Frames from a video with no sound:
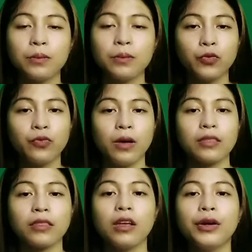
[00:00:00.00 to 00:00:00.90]
movement,
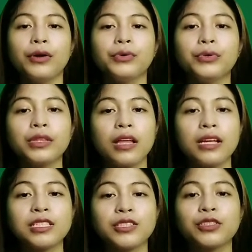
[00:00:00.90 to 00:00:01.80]

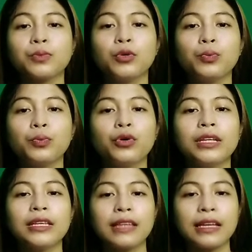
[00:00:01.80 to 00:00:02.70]
rootless
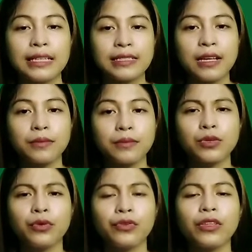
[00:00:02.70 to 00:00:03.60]
cosmopolitanism.
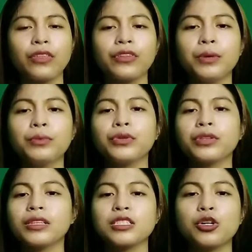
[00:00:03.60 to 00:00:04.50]
So, the term
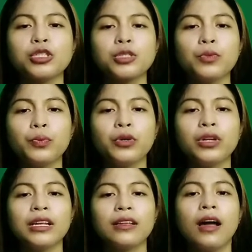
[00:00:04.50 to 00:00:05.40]
rootless
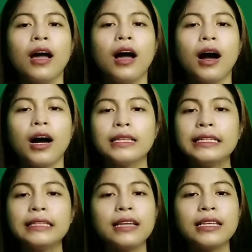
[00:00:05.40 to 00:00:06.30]

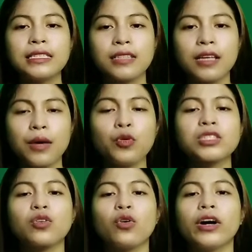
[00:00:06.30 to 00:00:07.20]
cosmopolitanism was
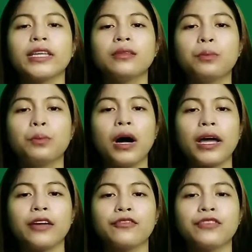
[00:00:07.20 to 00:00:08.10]
coined
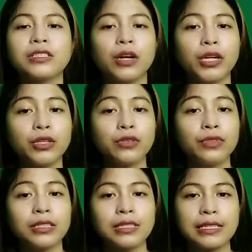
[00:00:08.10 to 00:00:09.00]
by Vissarion
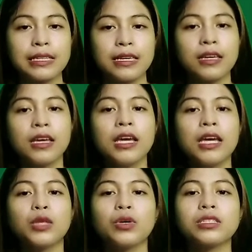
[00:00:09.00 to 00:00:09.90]
Velinsky.
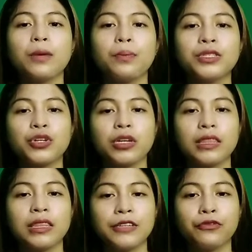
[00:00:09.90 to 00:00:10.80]
It was a
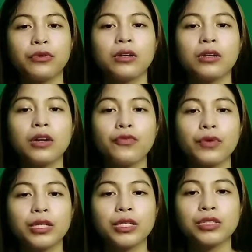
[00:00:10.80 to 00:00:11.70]
pejorative
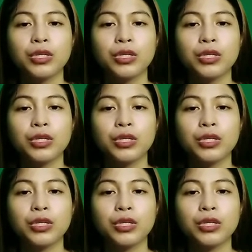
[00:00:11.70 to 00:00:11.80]
referred to